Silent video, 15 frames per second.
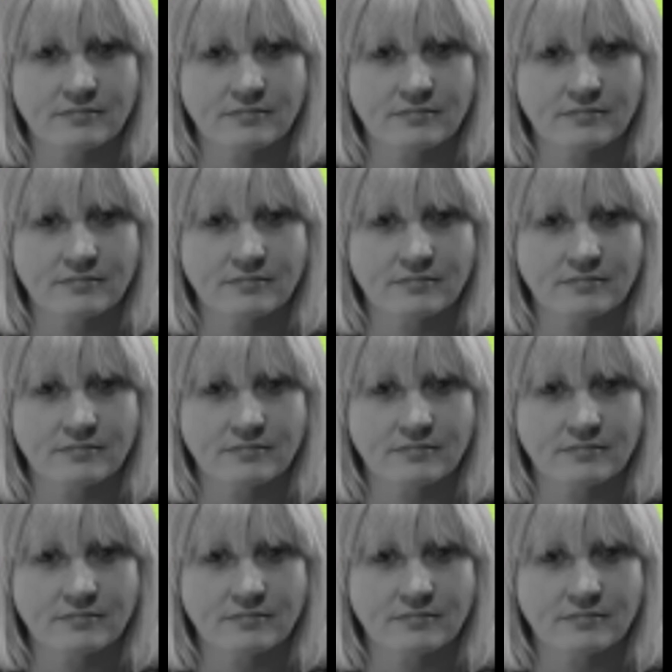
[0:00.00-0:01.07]

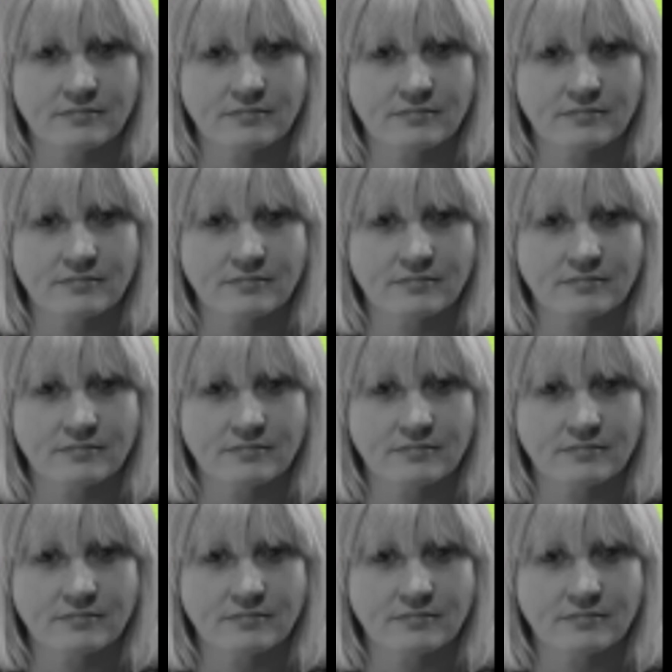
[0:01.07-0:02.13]

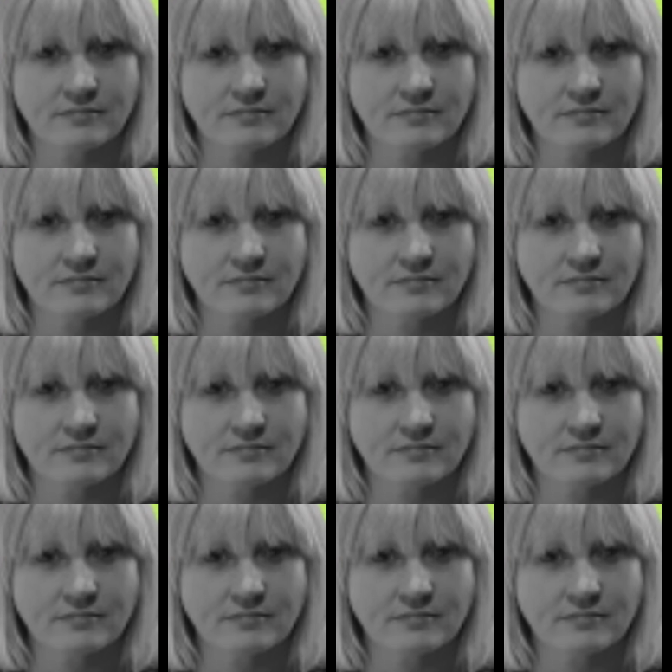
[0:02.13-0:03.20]

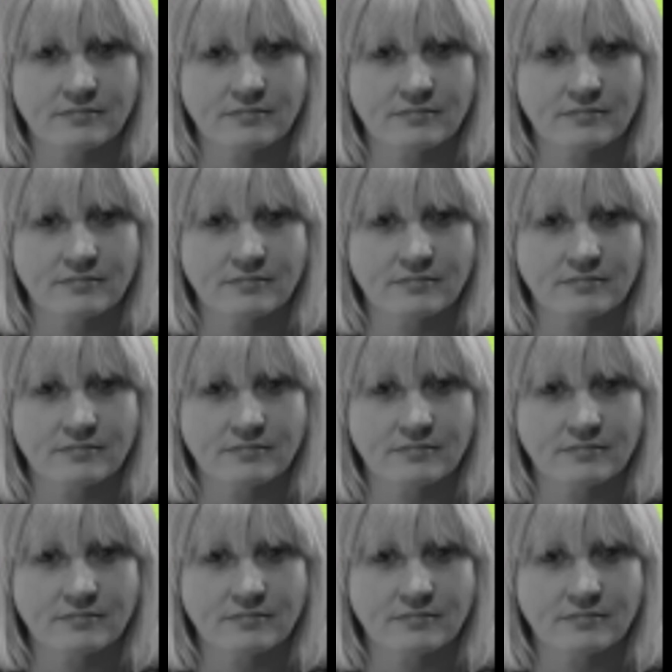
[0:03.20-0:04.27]

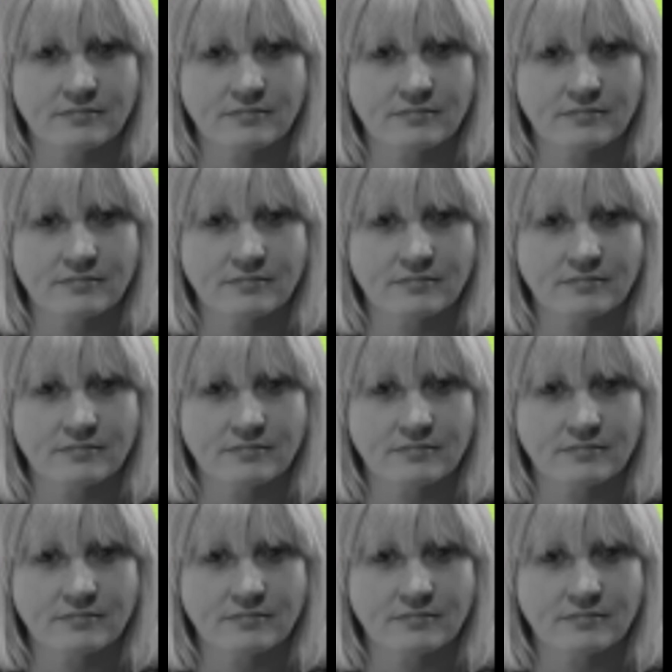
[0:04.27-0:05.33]

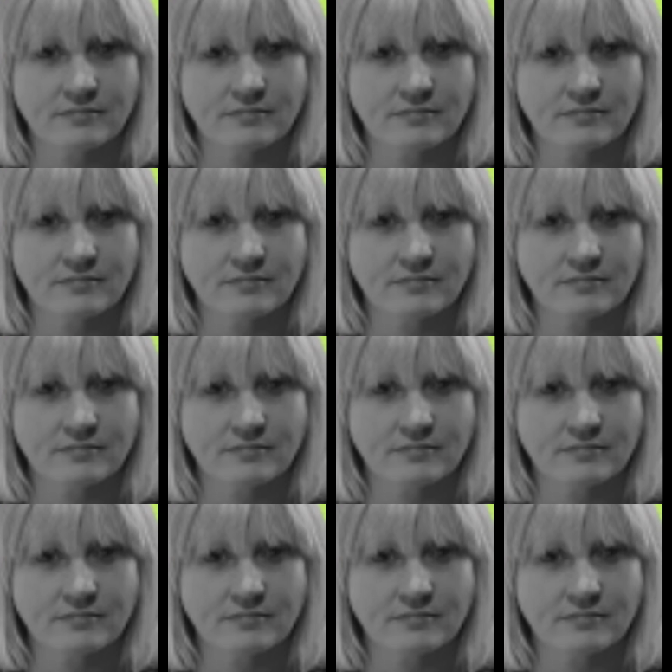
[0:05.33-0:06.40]

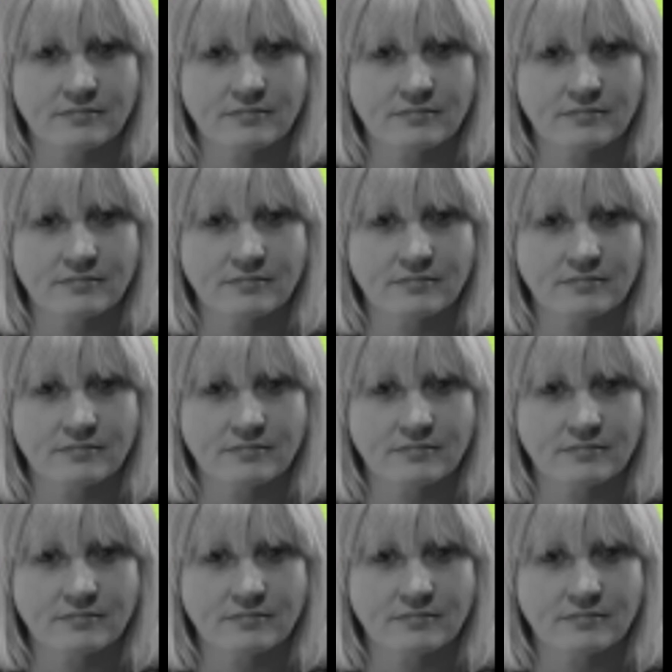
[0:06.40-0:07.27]
The face doesn't move, so there is nothing to read.